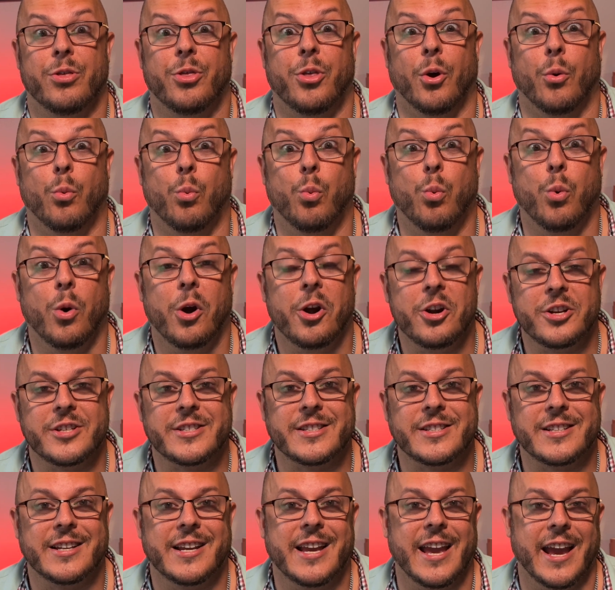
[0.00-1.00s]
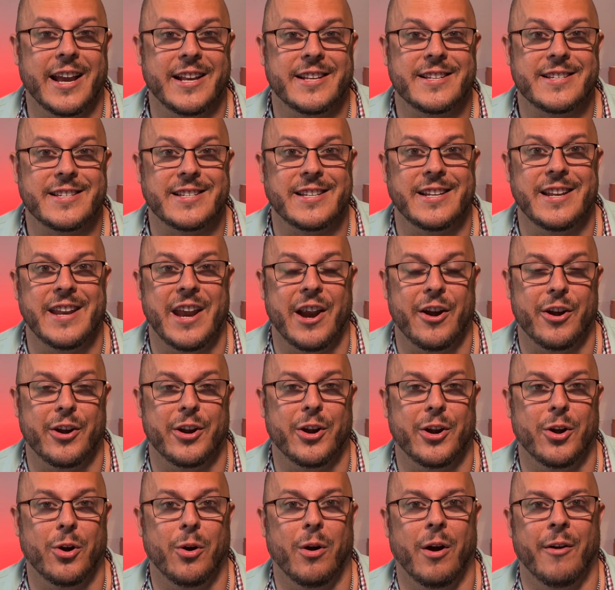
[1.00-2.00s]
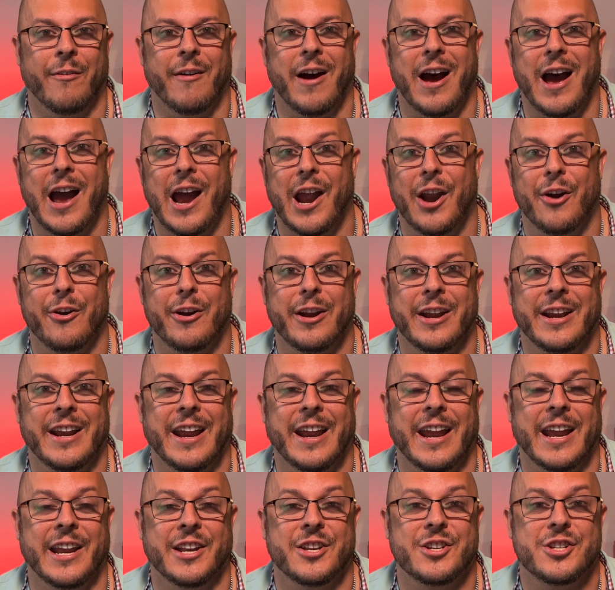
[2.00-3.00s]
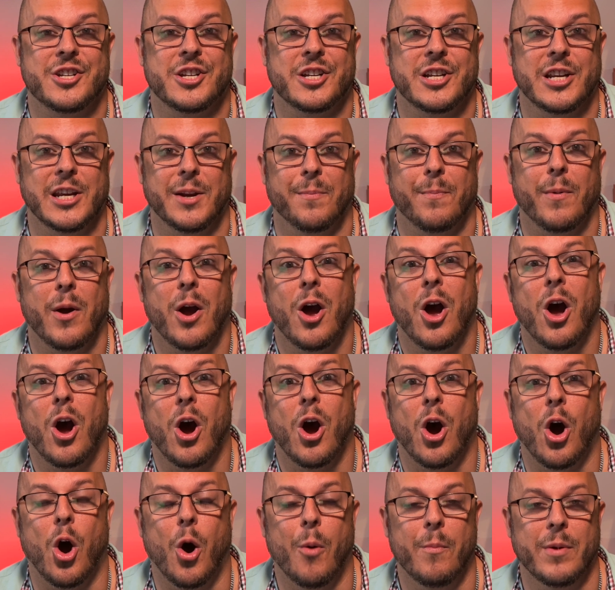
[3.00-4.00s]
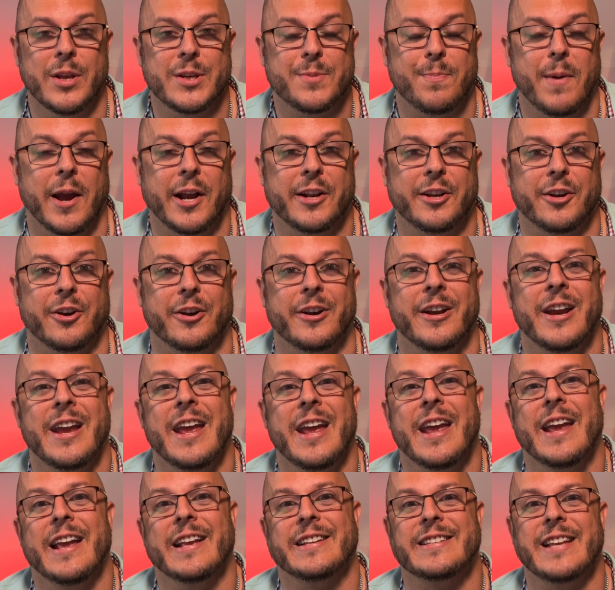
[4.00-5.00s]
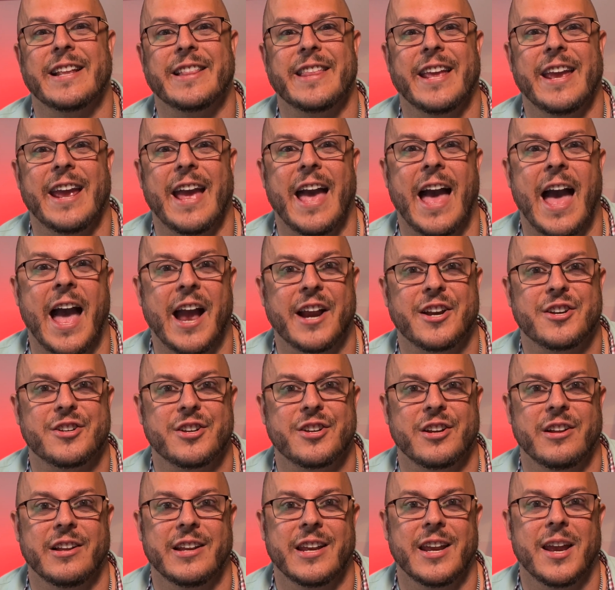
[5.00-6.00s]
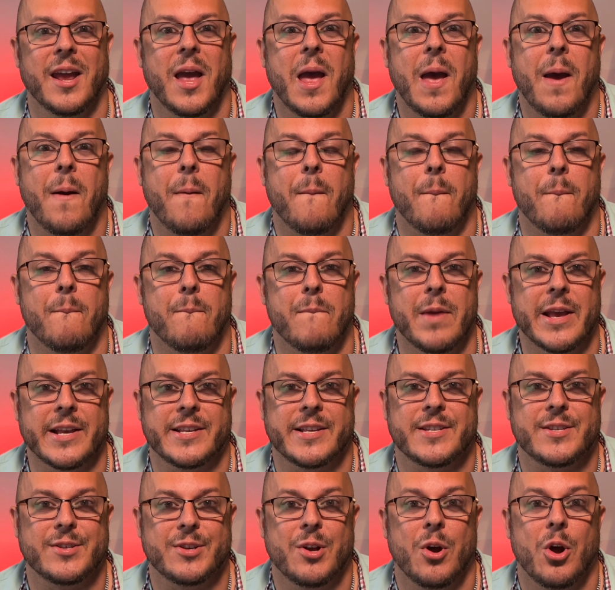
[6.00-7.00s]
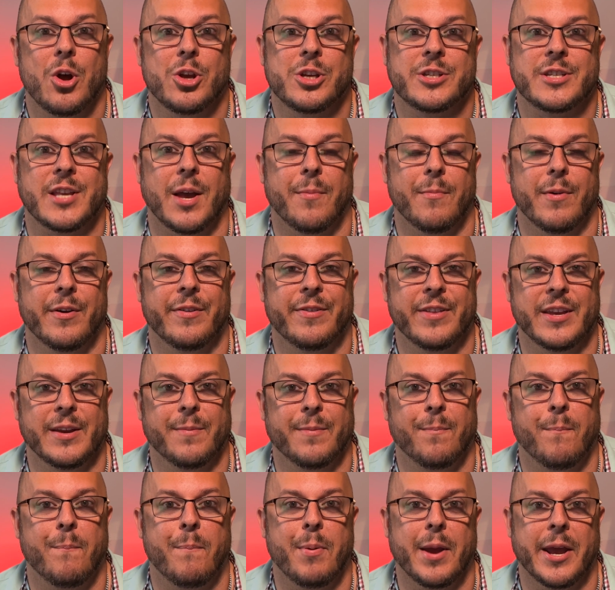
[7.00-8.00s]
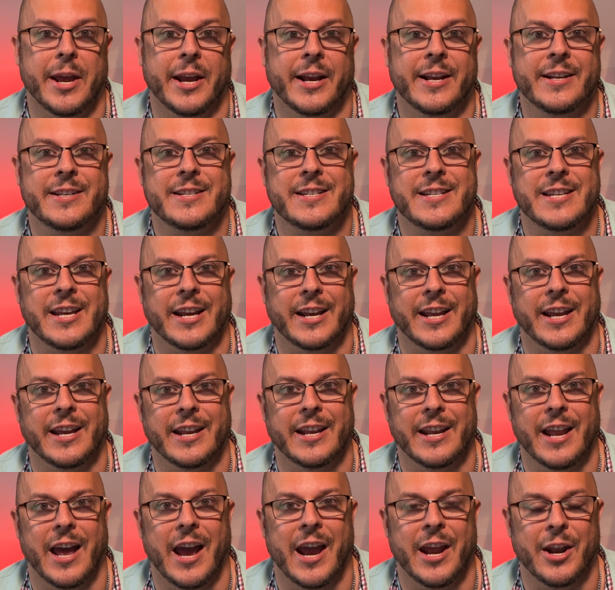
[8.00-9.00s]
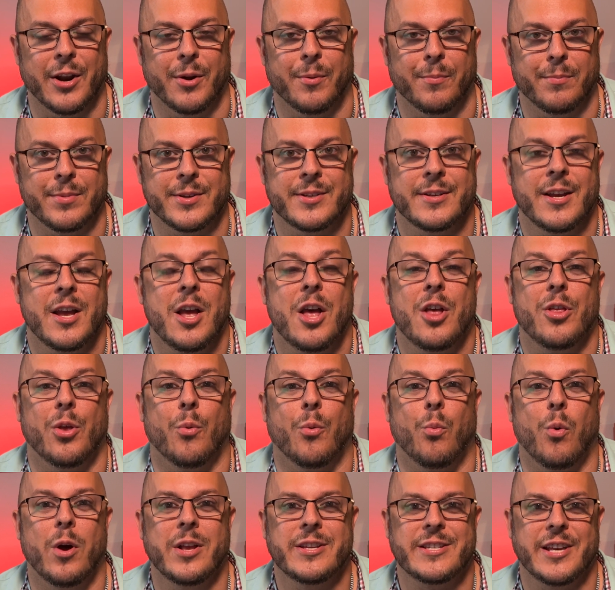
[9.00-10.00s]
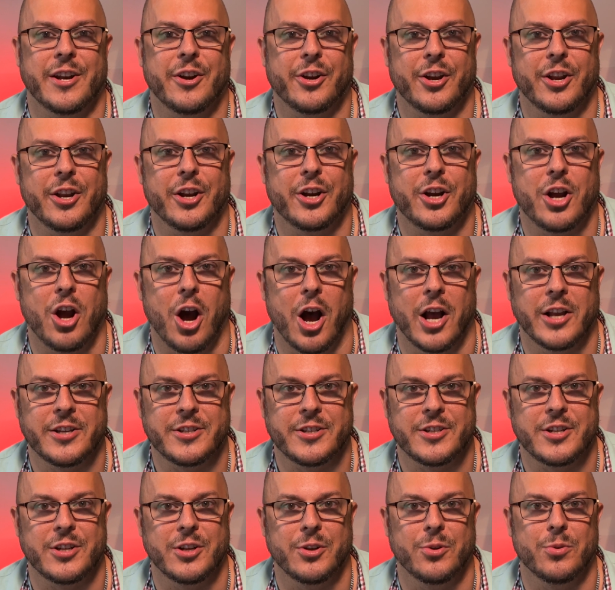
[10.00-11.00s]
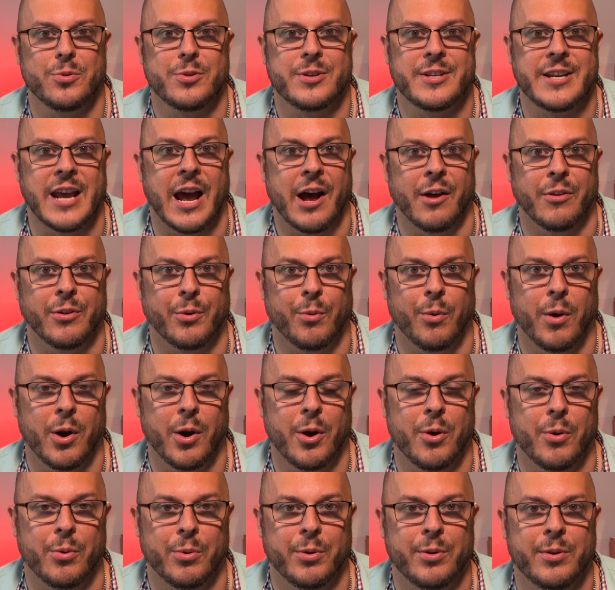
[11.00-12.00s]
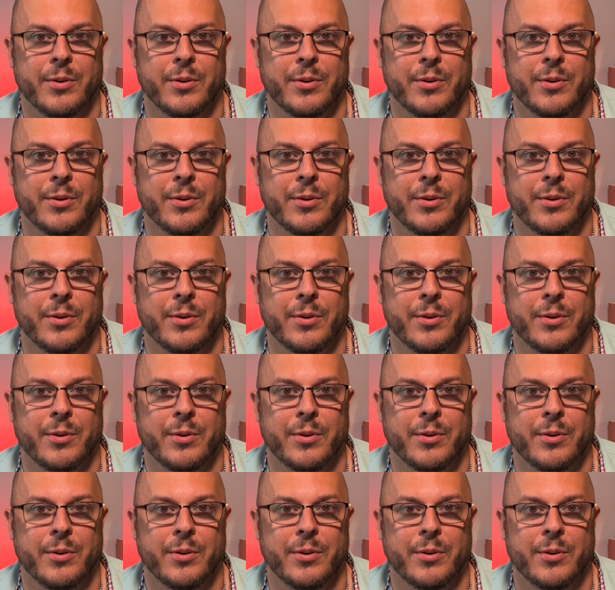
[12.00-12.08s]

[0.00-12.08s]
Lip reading: The worst case scenario of hiring a cheap home inspector is that they actually miss some of the big ticket items, the ones that are going to cost you down the road.